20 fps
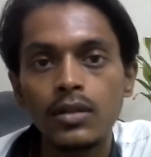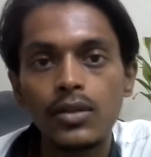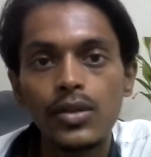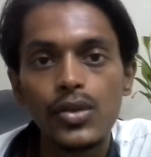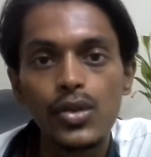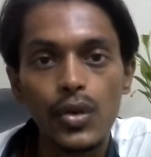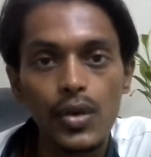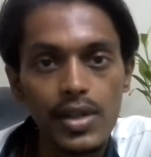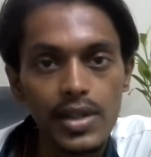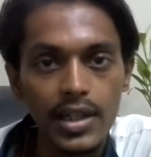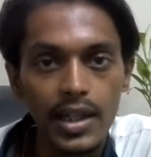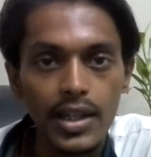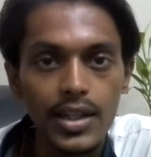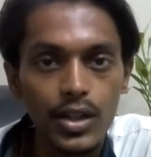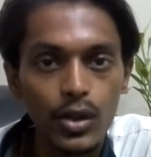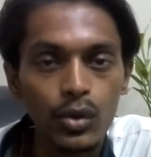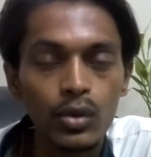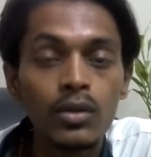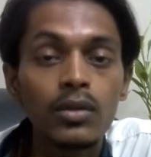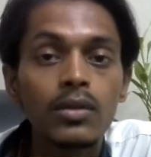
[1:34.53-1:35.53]
So stay
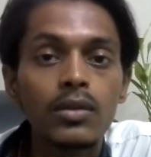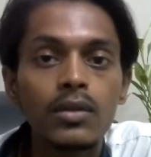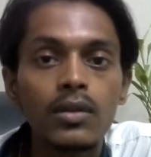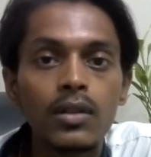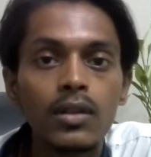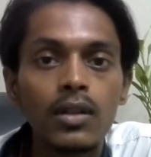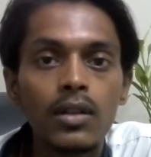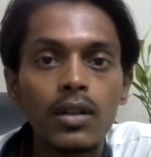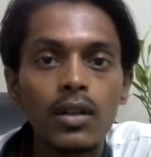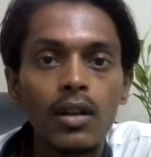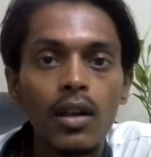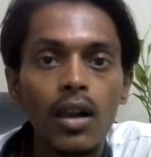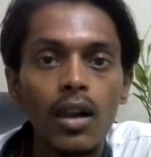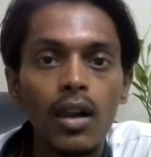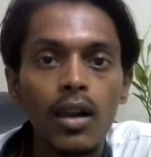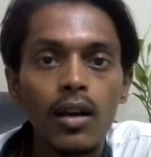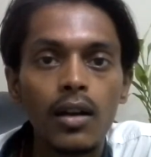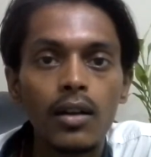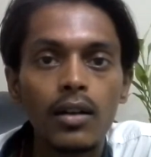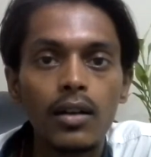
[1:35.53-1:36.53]
tuned.
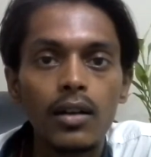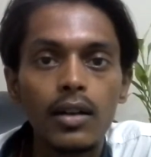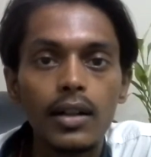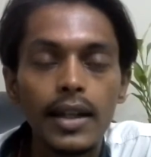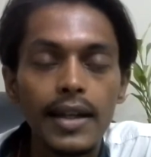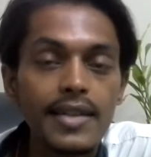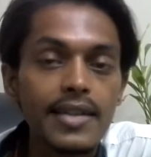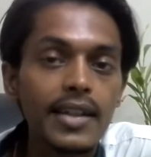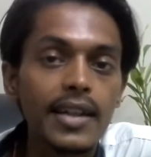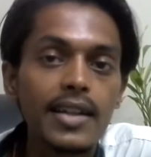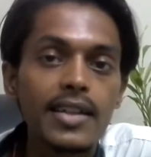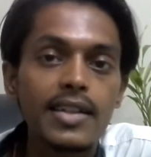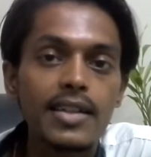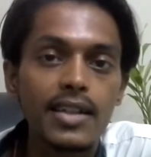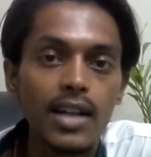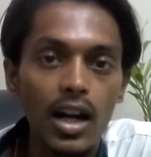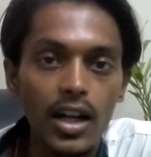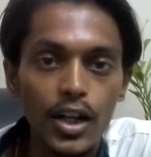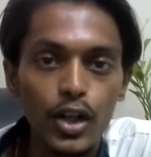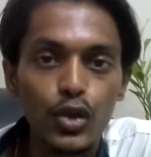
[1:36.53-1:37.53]
Let's get
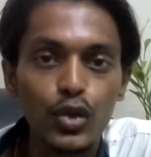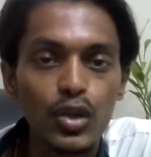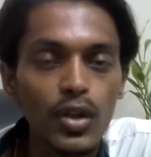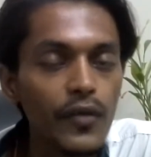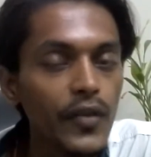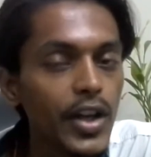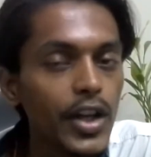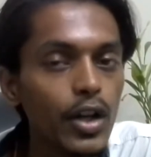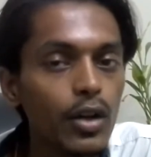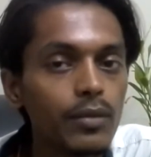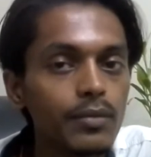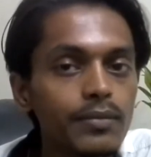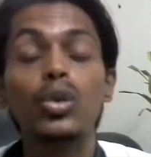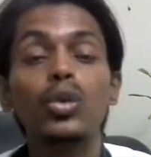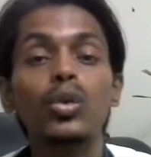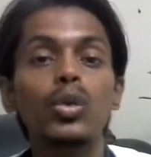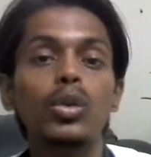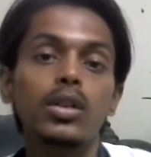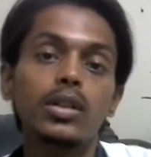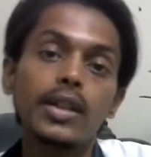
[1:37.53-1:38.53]
started with the video.
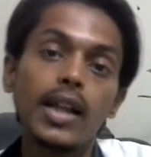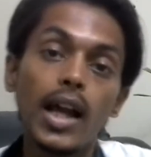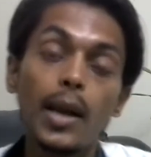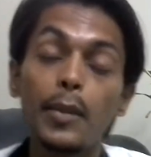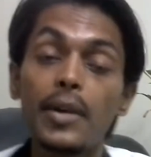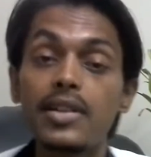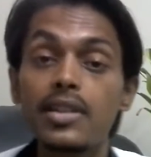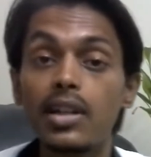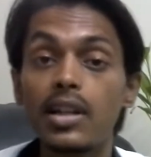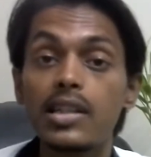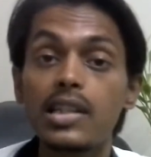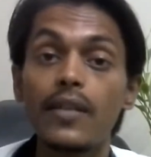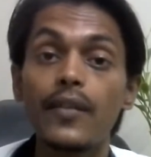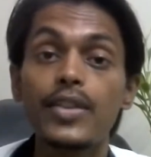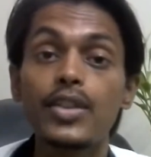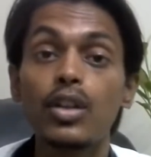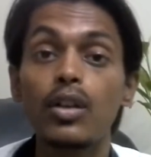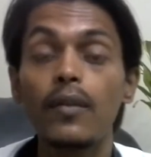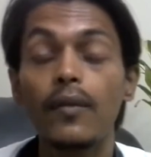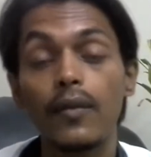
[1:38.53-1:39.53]
So the
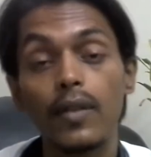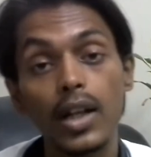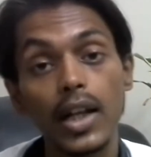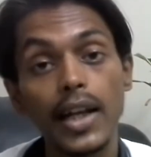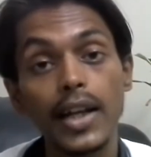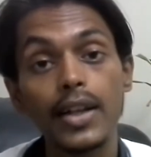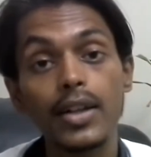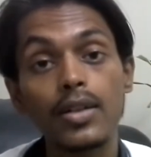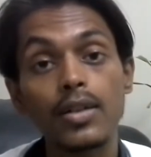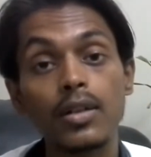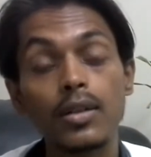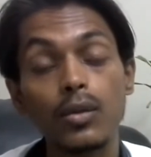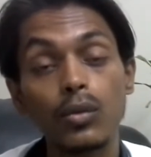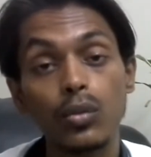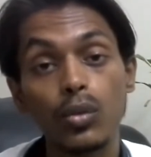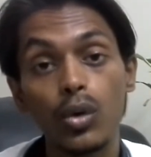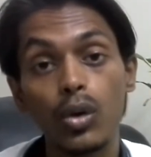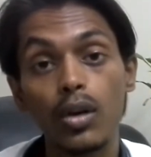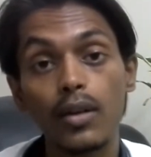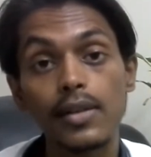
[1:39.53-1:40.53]
MH370 flight
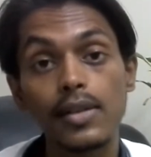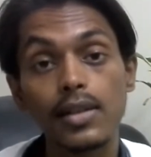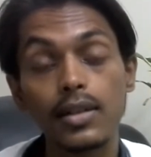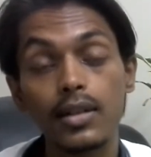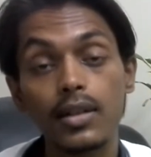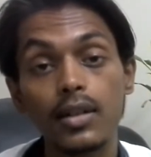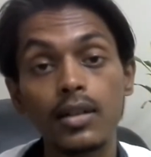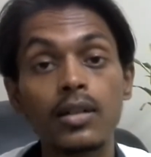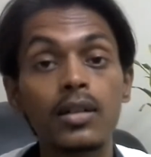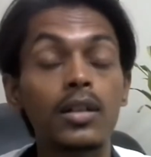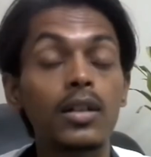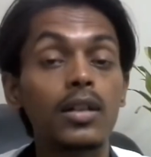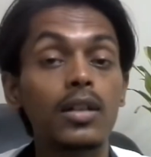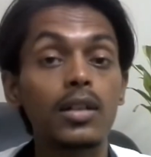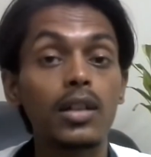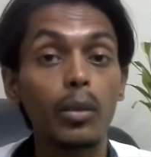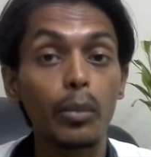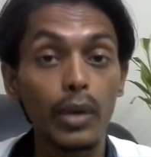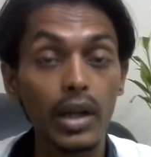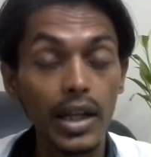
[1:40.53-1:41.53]
was a
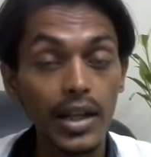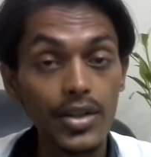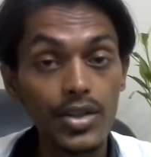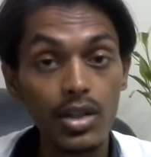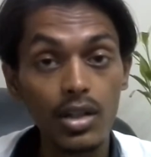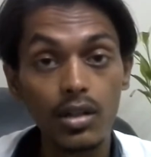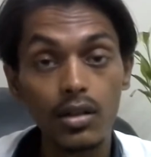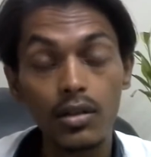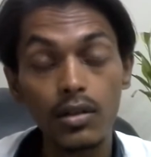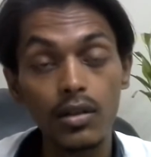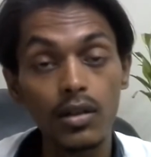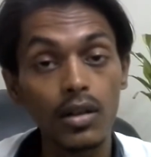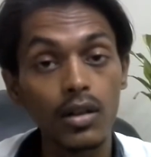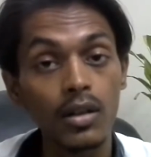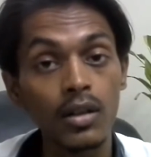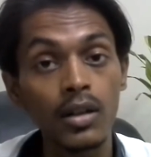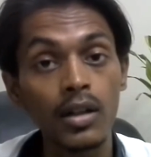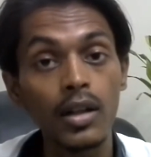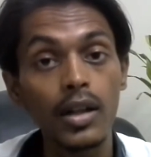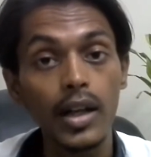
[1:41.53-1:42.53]
Malaysian
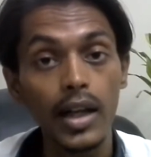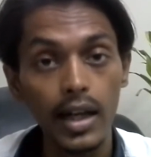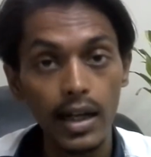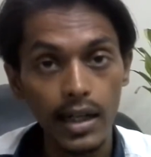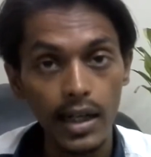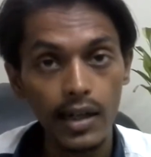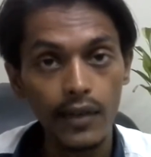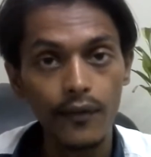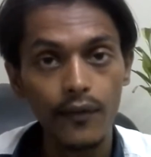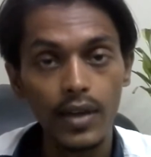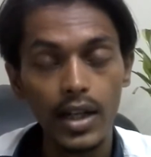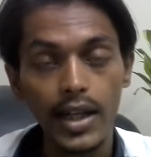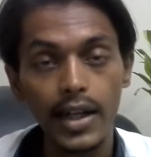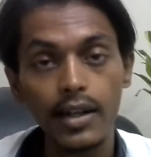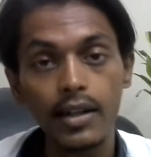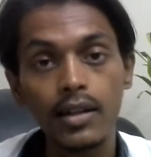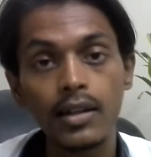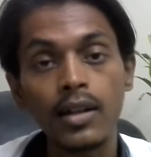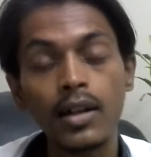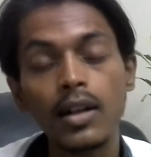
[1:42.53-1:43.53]
airline
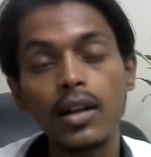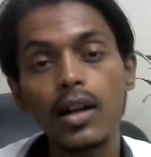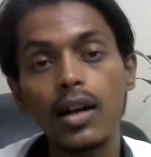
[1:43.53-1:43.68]
flight.